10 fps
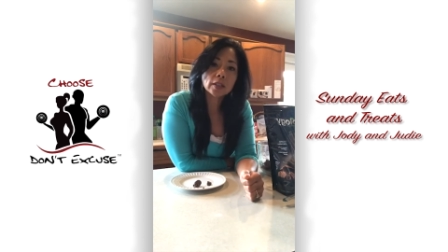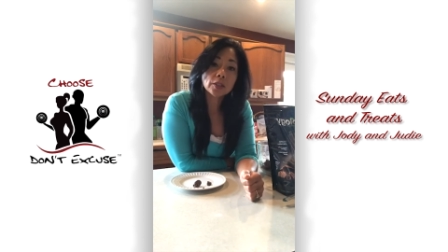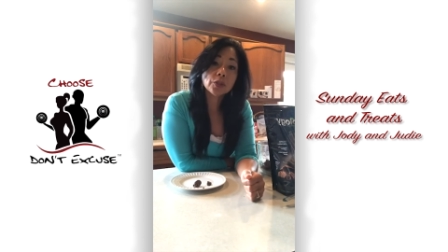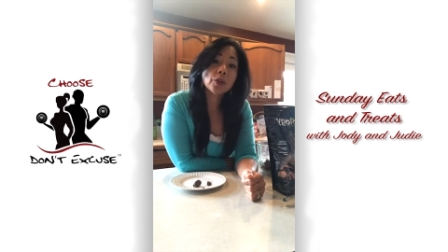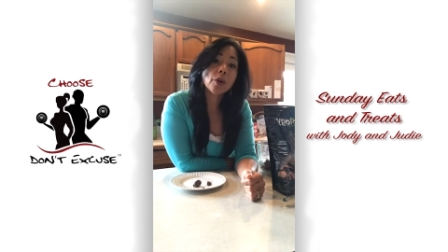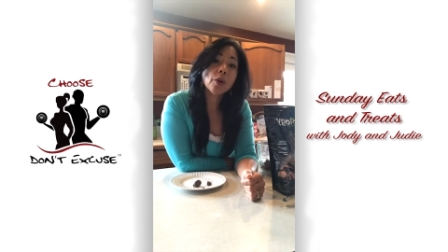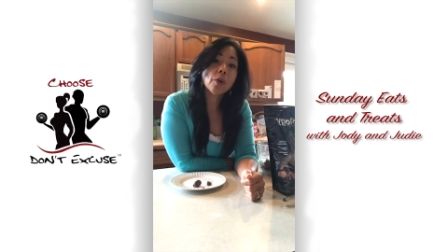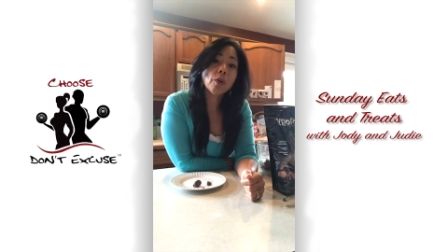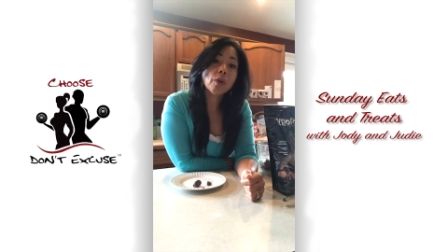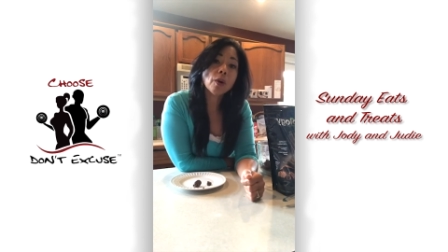
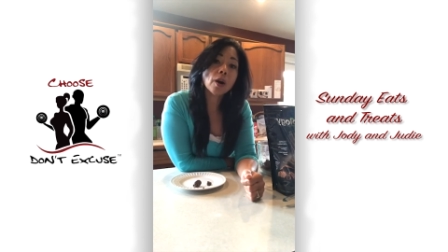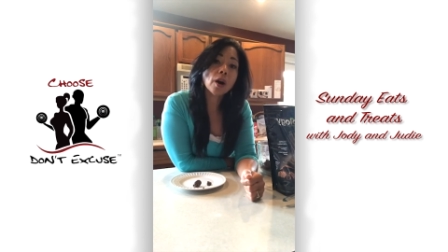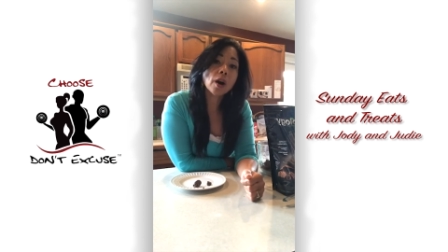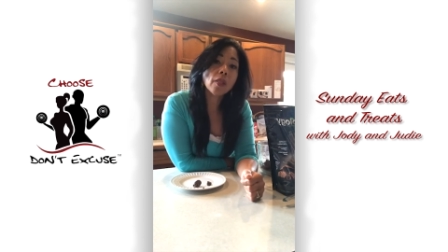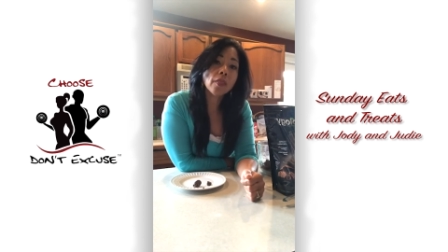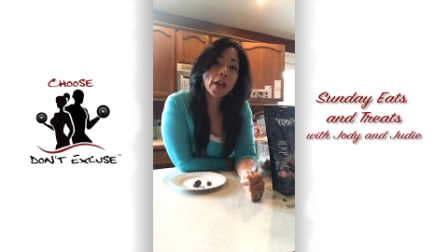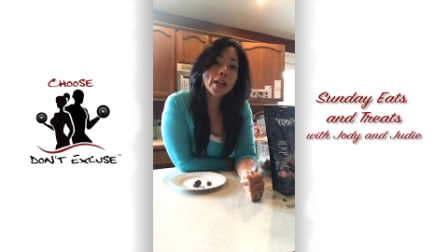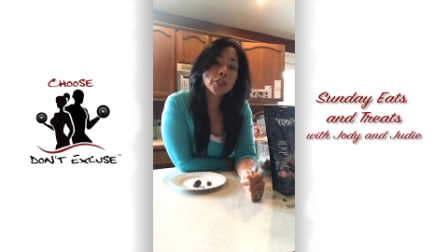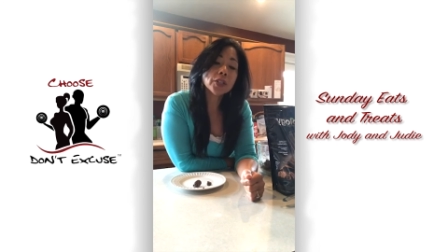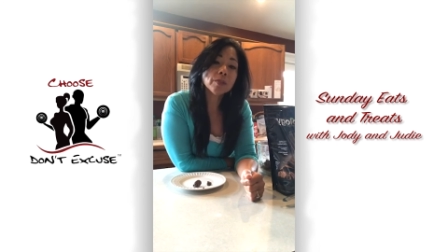So
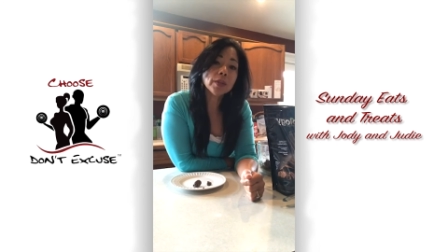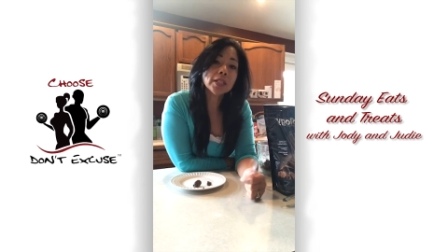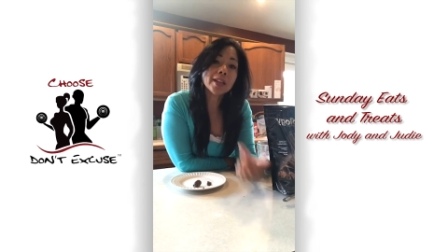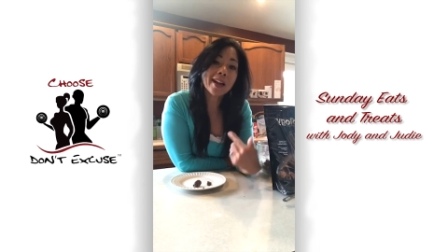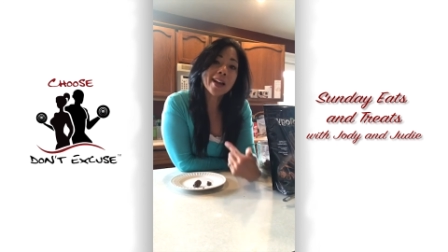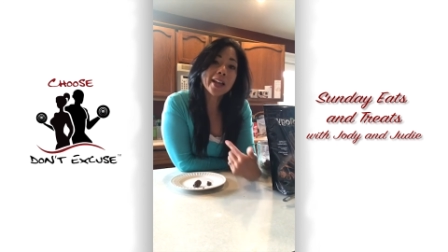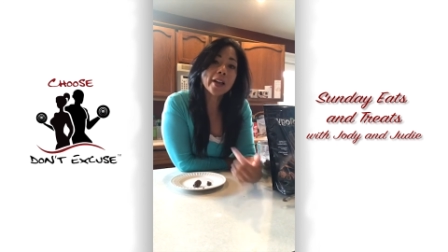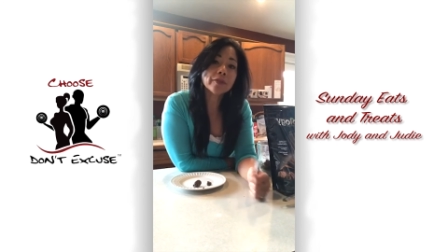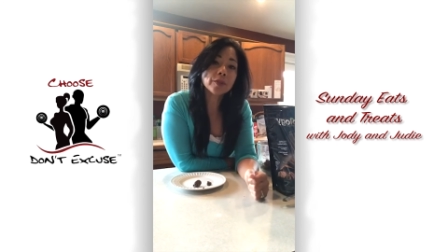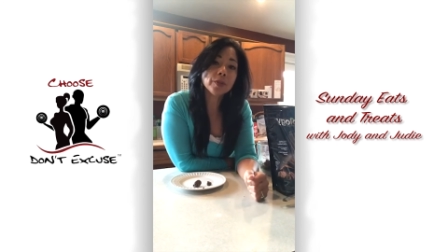that just means I
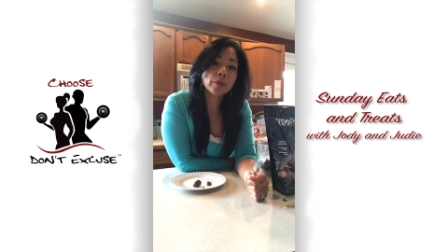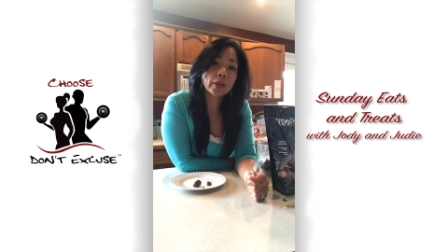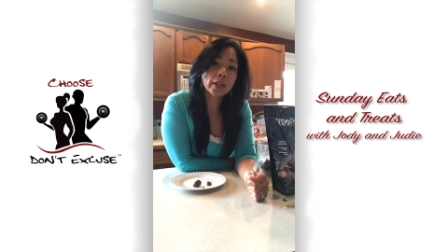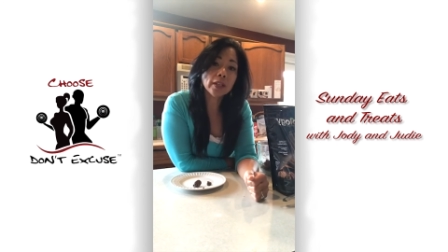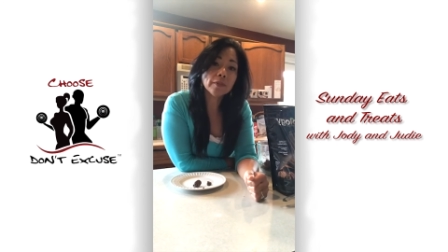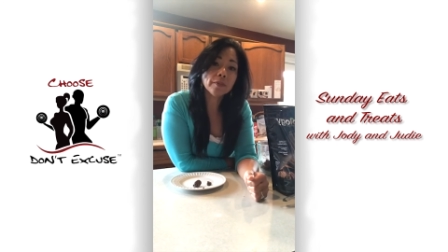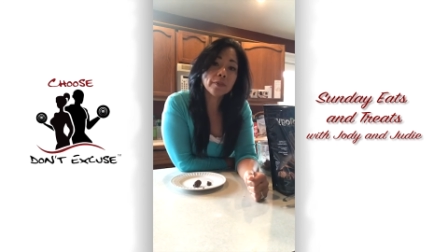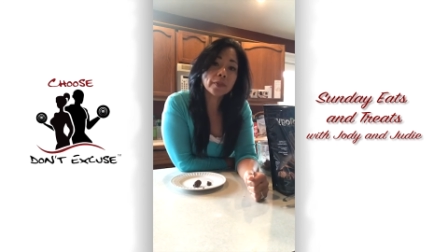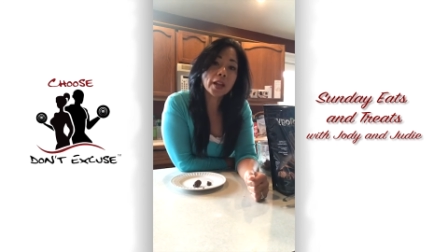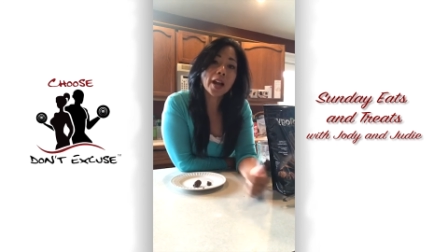have to be ready.
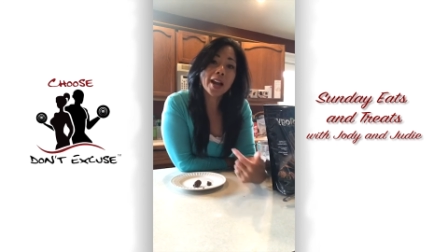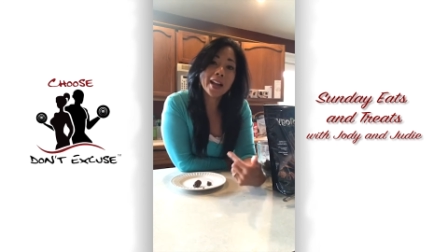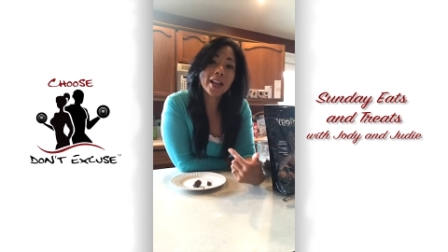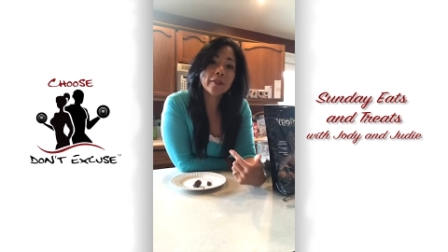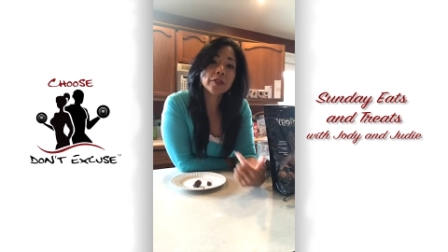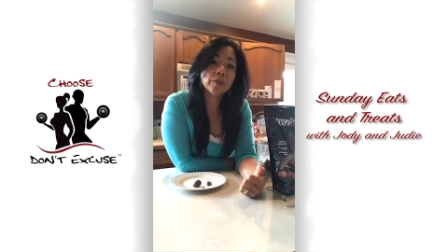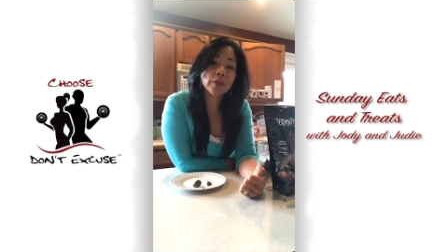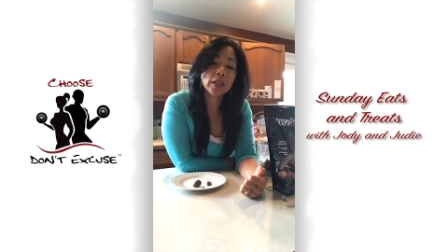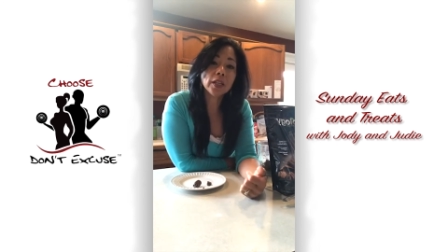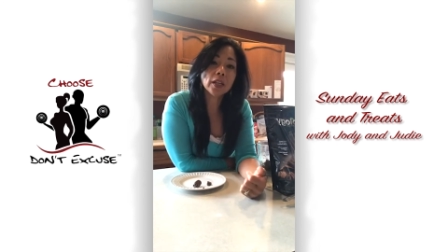I have to
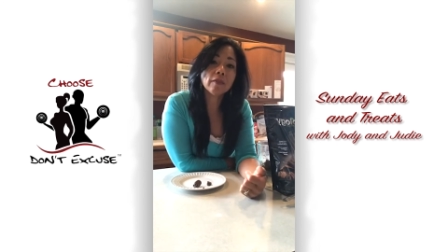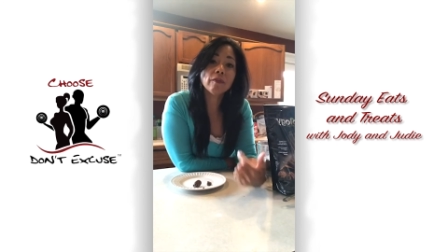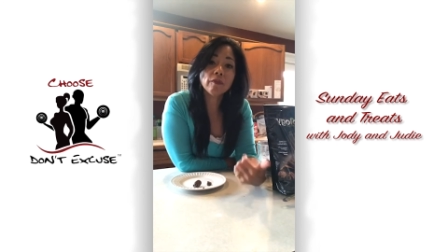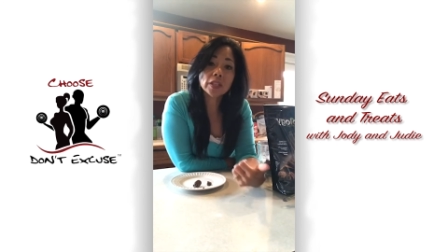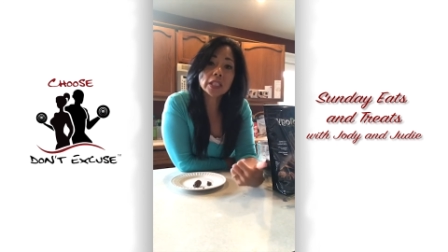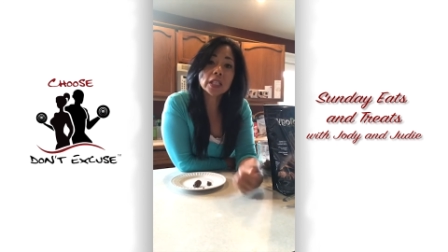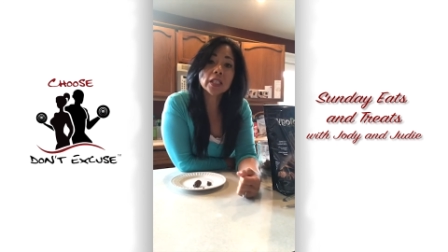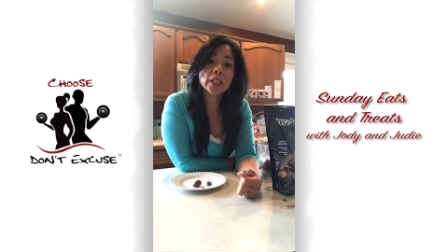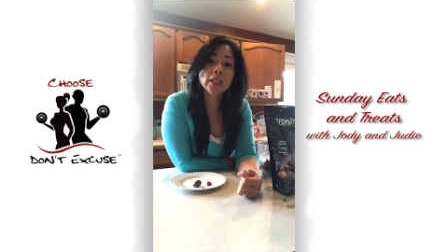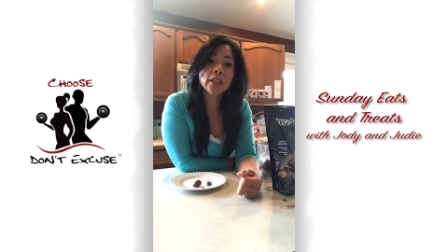be
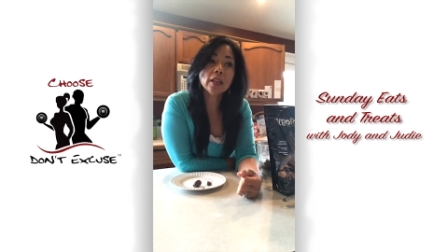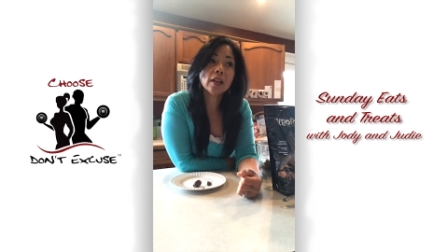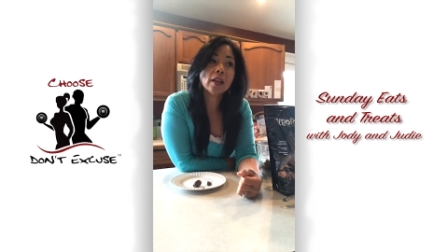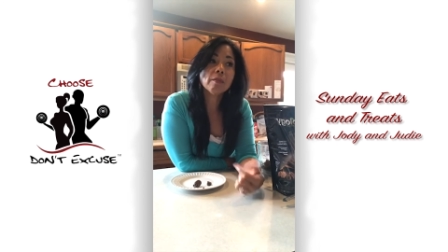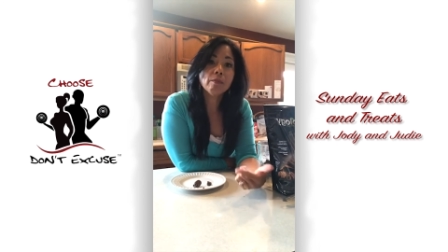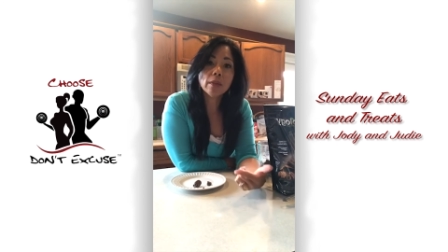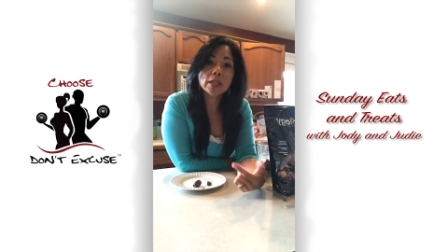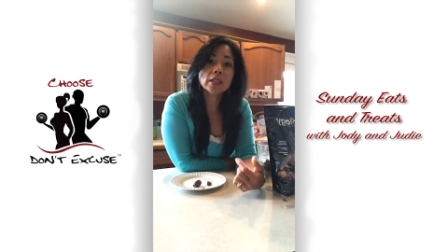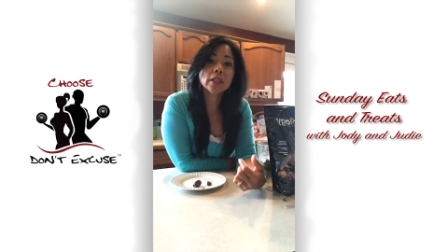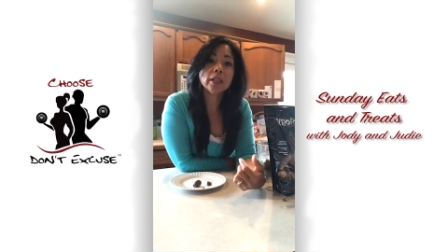physically,
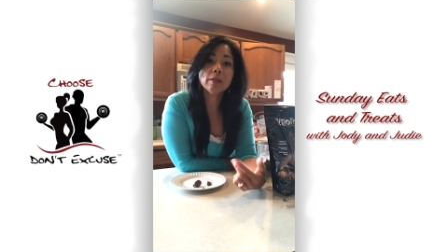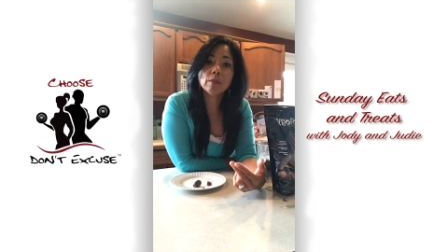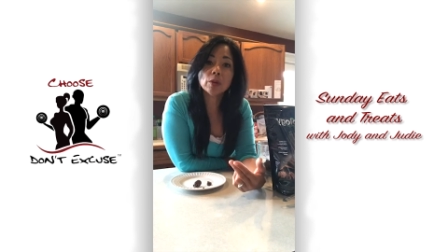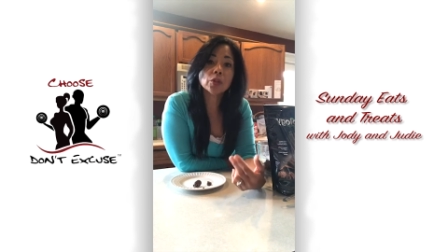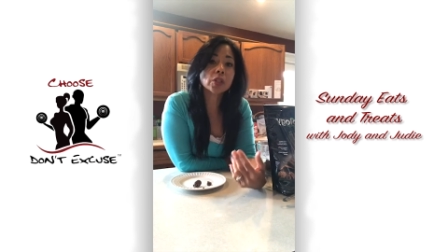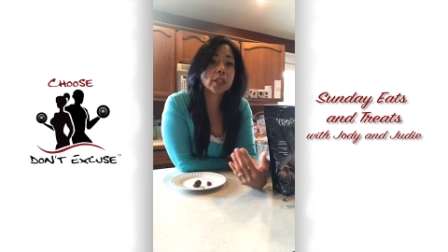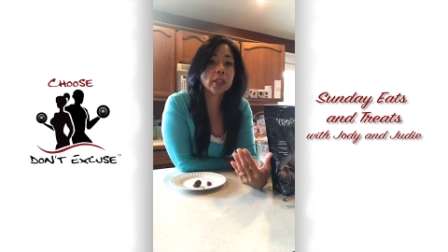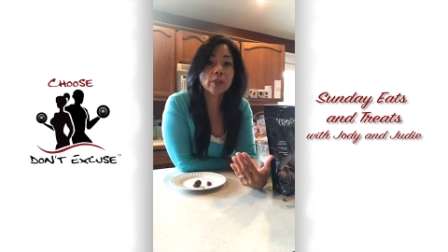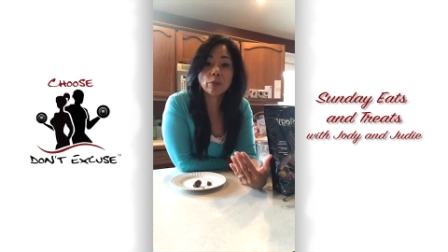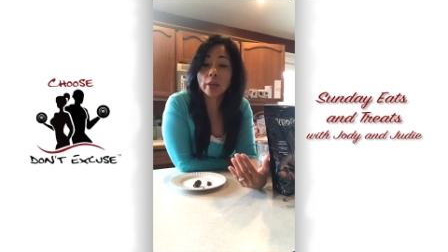mentally,
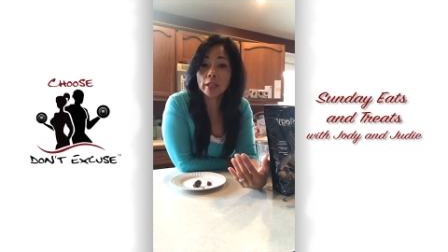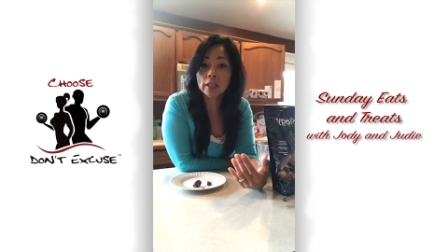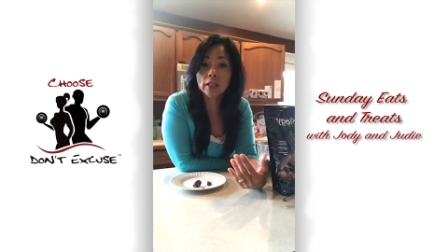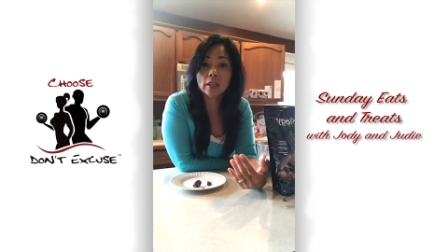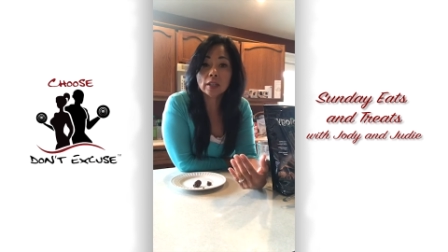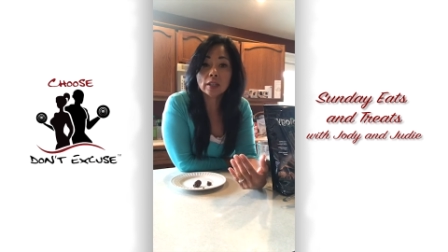emotionally ready